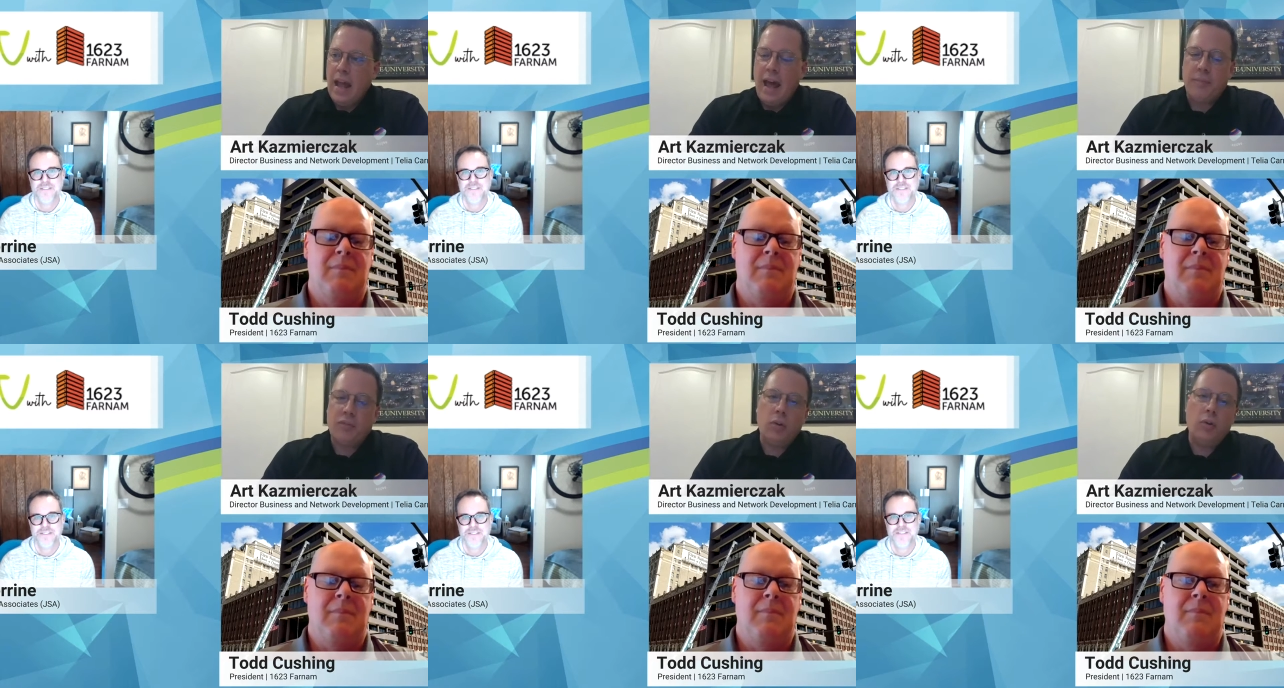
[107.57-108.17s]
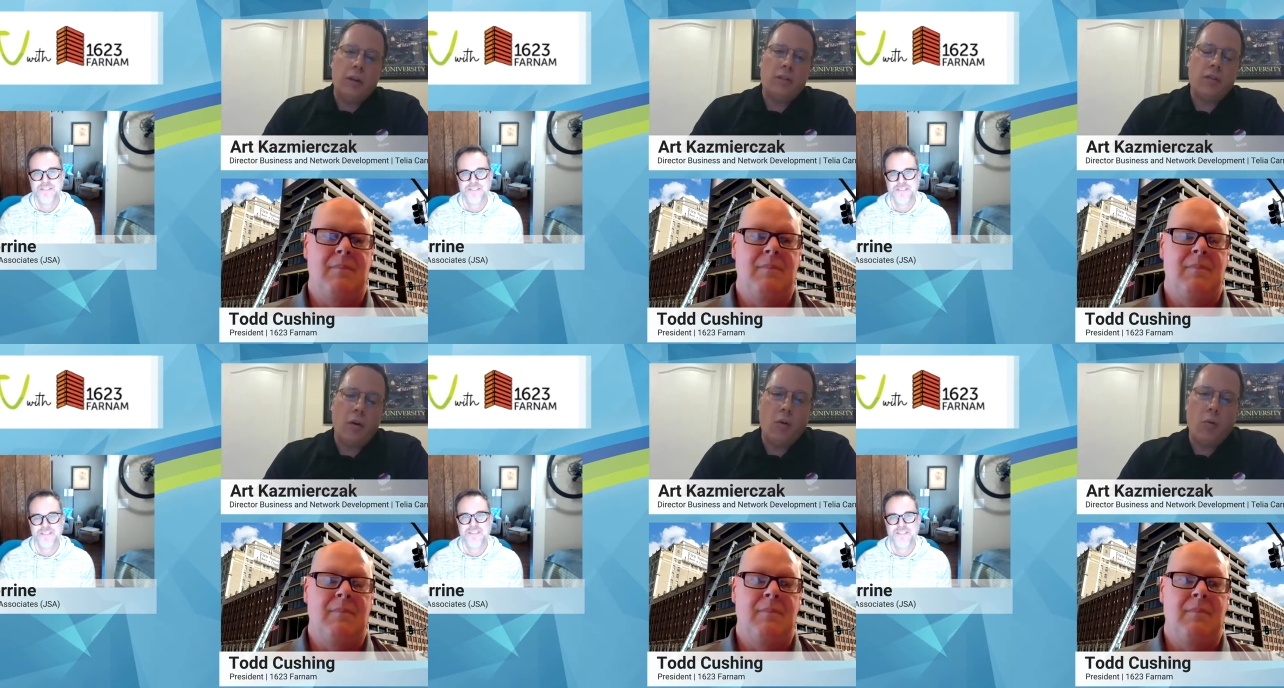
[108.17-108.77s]
Speaker 1: Absolutely.
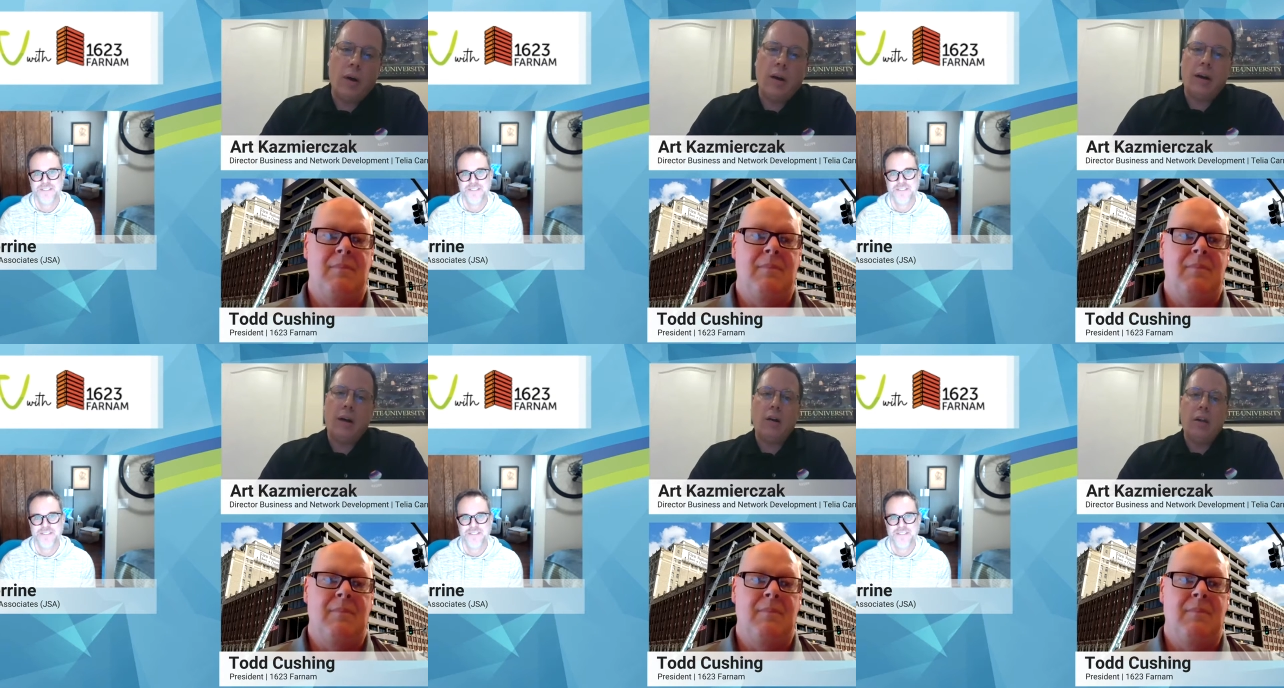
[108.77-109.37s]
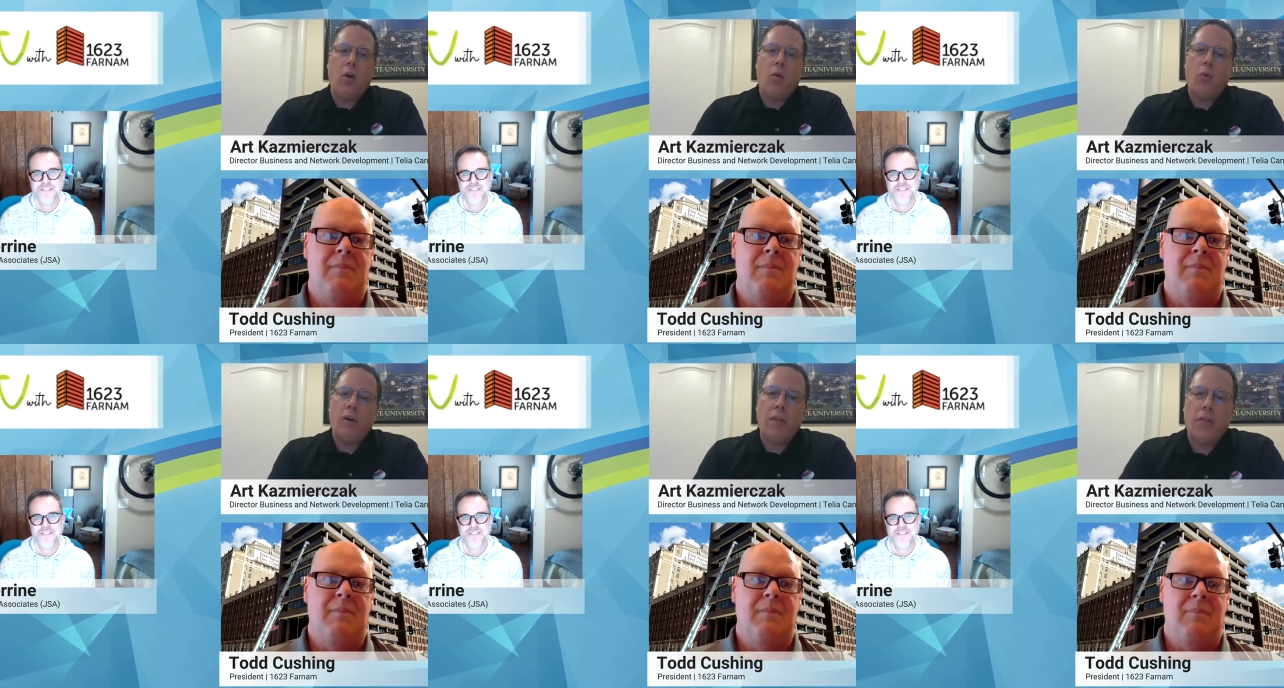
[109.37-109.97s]
So, uh, you know,
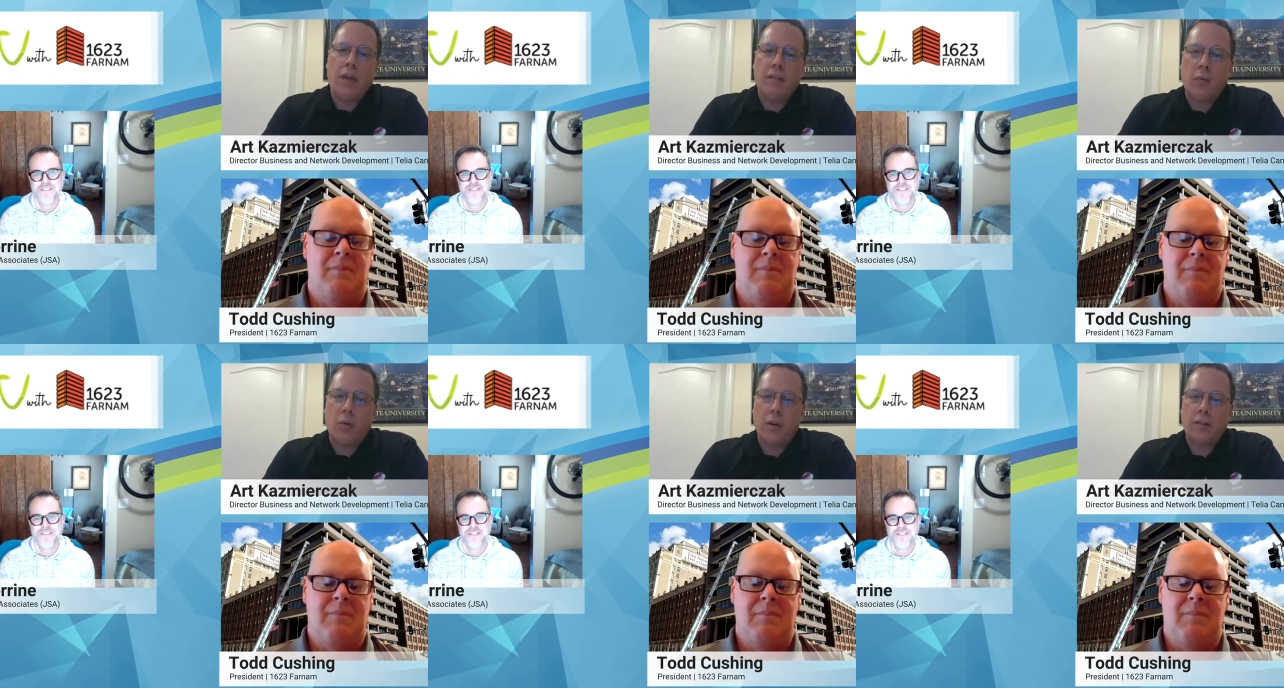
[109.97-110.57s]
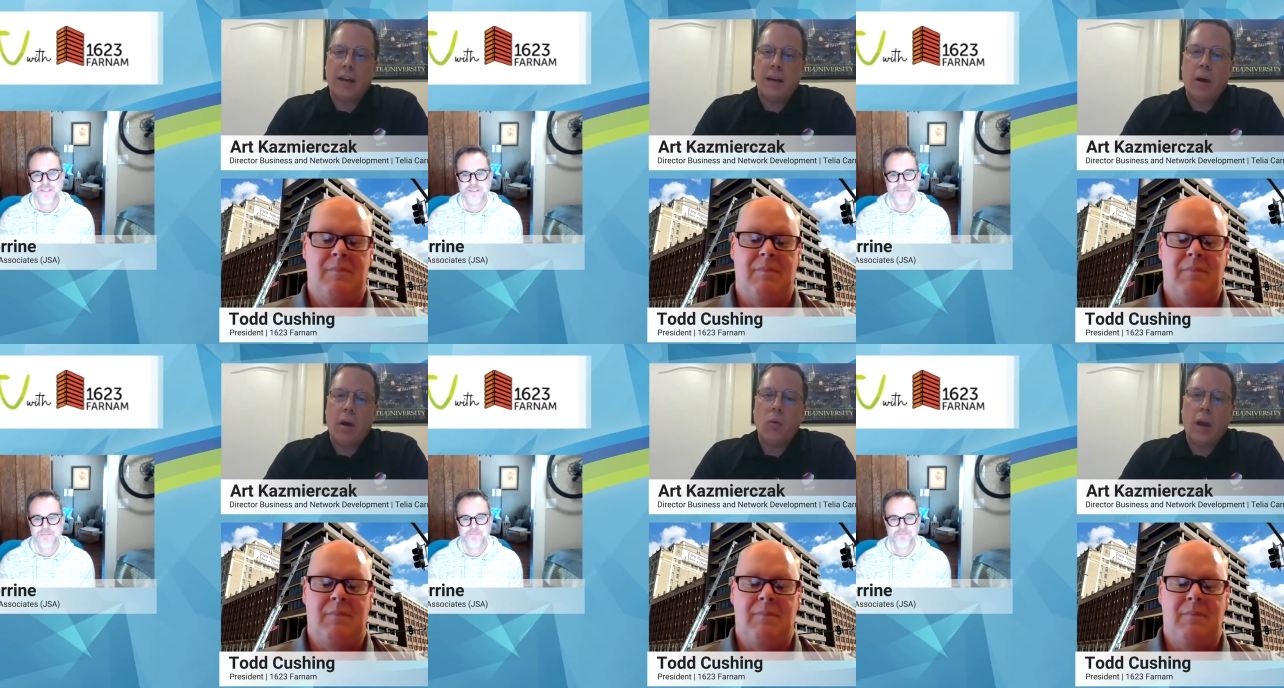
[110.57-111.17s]
one of the things that we're excited
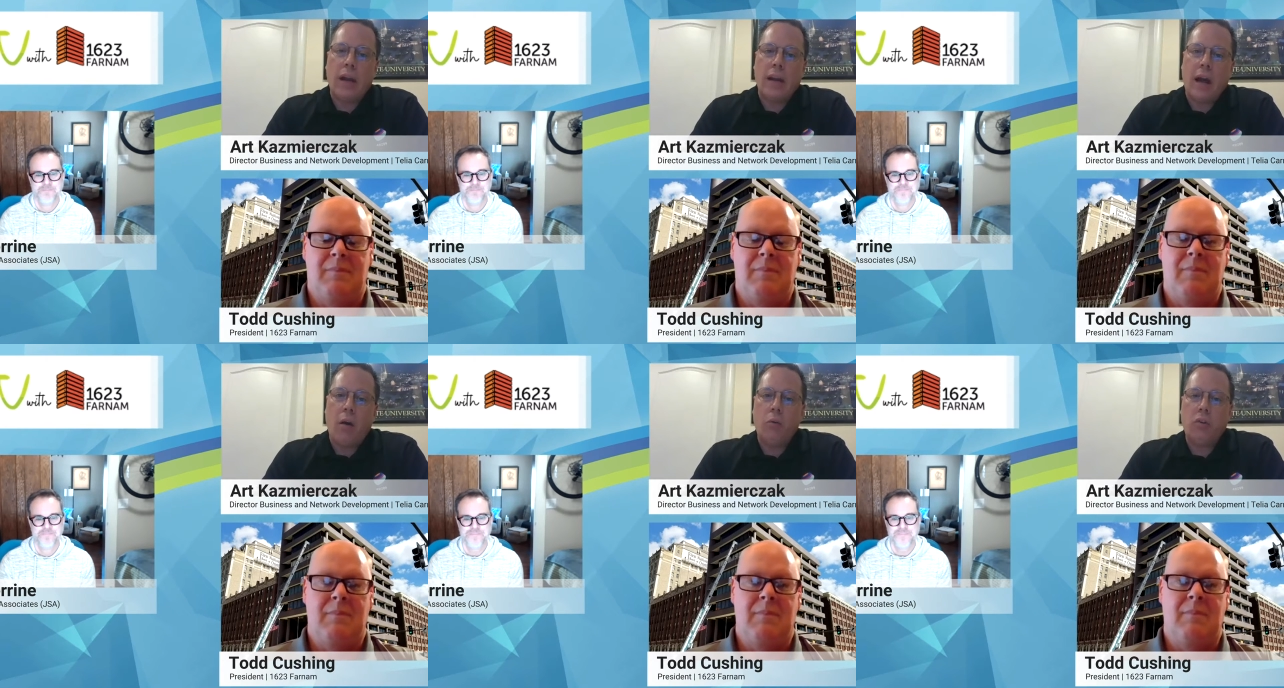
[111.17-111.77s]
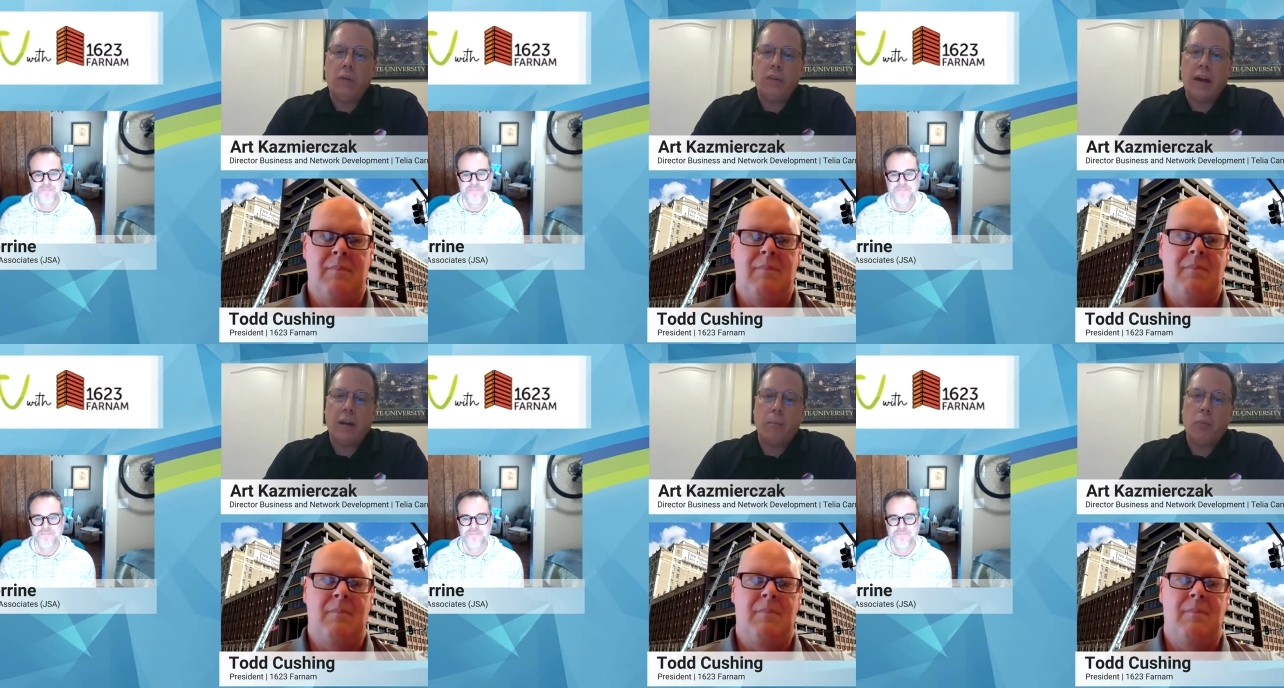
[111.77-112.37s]
about right now is we've
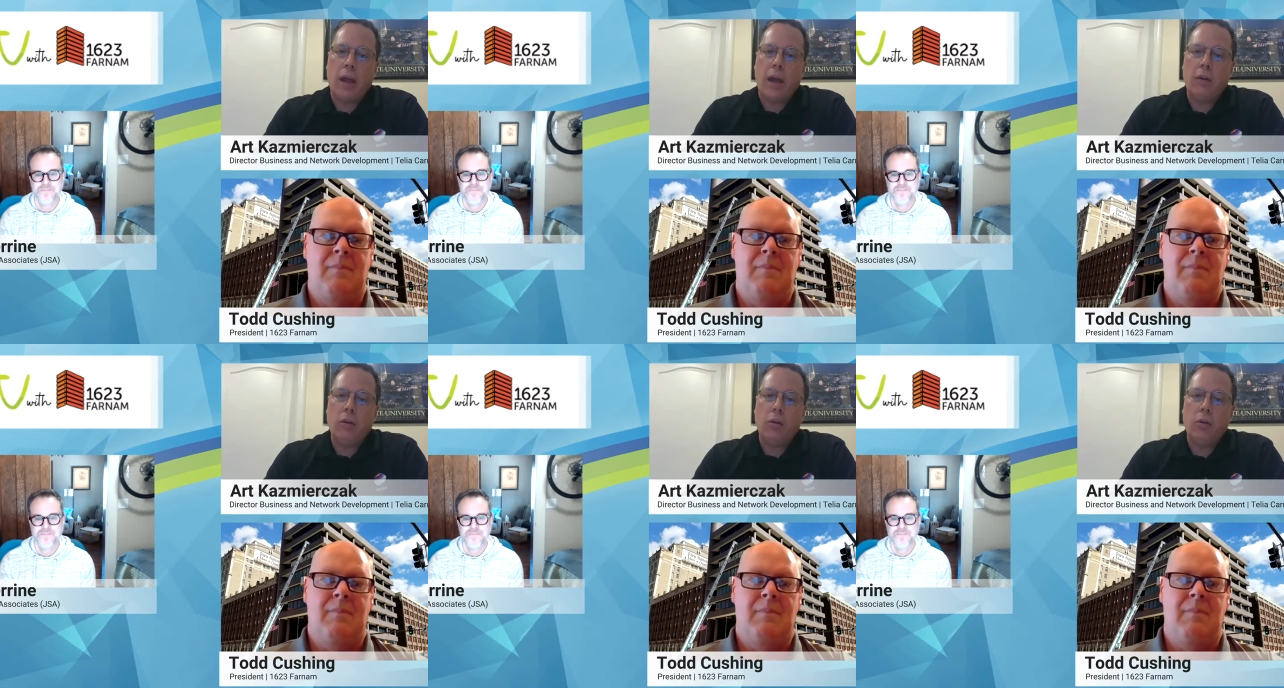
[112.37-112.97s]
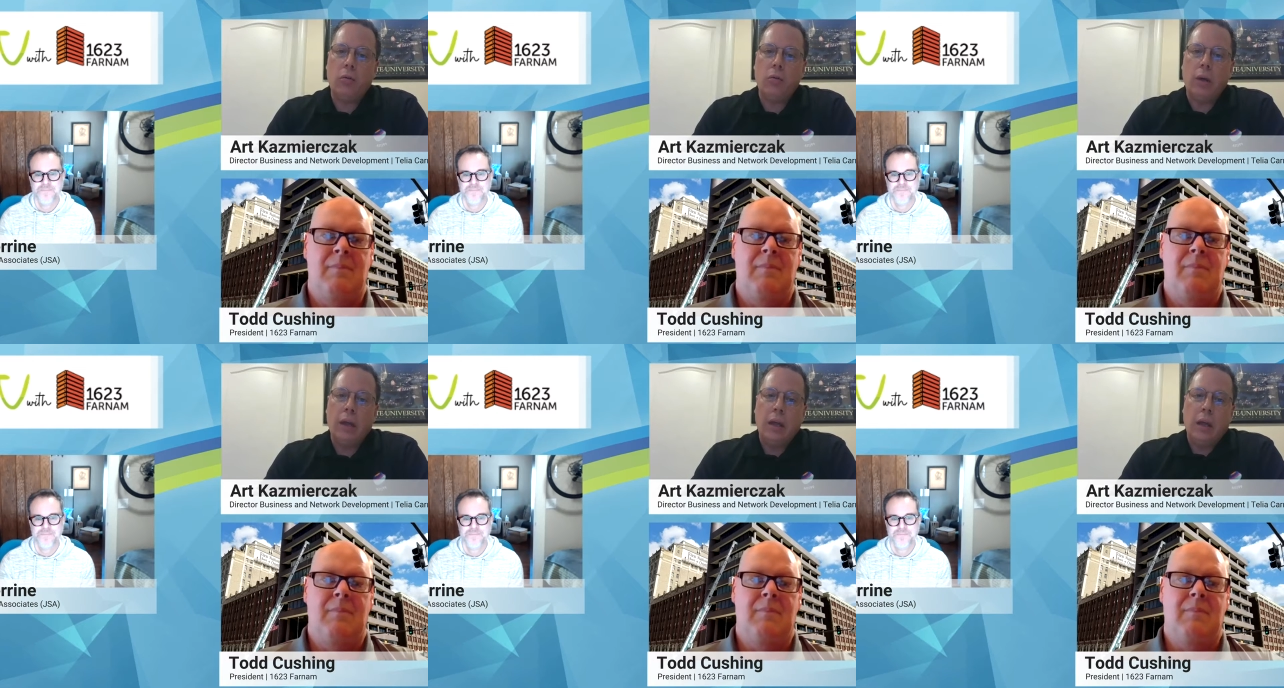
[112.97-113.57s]
got a brand new